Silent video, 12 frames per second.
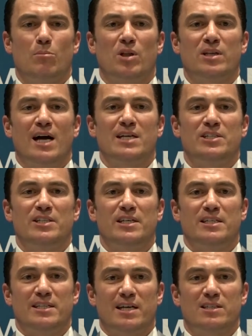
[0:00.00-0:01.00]
Blood
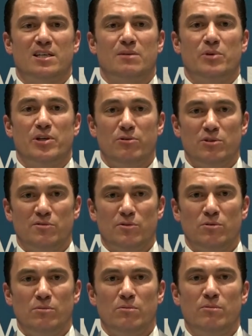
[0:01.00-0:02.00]
IgE tests can be
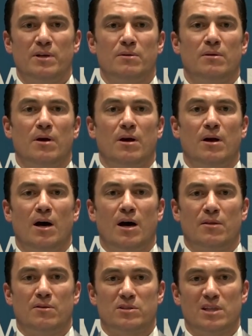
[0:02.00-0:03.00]
useful when
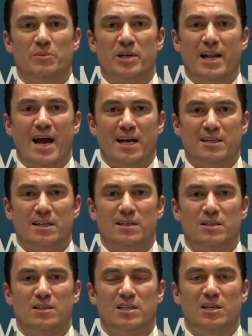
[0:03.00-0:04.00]
there's limited access
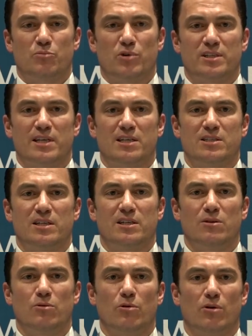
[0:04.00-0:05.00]
to skin prick
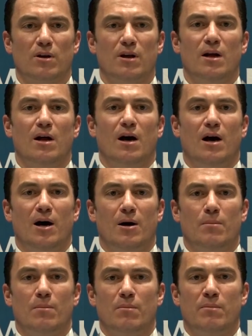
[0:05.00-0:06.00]
testing or
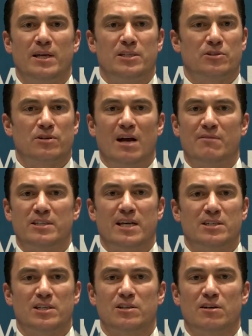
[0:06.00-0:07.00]
patients are having
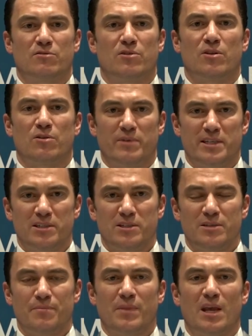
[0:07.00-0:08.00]
testing done for other
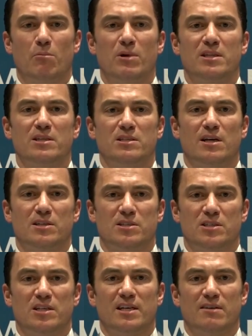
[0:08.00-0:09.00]
reasons. And what this does
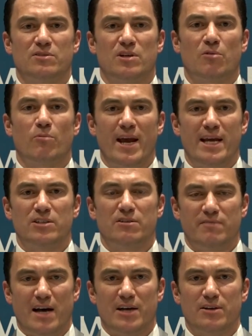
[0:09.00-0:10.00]
is it gives a range of
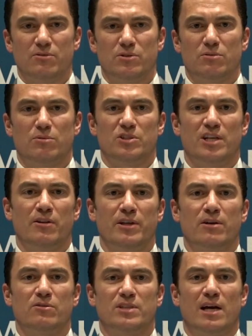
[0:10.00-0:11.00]
values, which generally
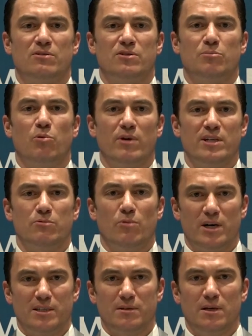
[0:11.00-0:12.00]
goes down to
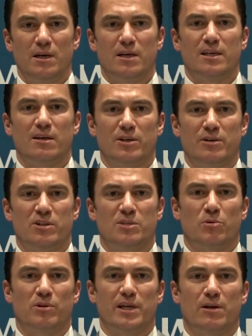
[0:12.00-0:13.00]
0.1 kilounits
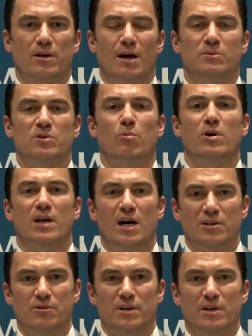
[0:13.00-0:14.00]
per liter up to
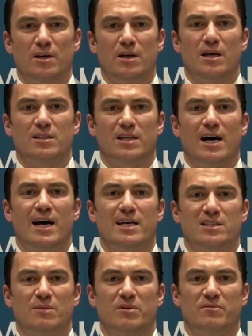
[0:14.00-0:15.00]
100 as the
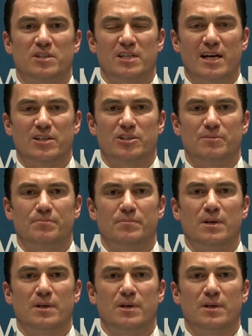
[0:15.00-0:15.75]
highest limit of detection.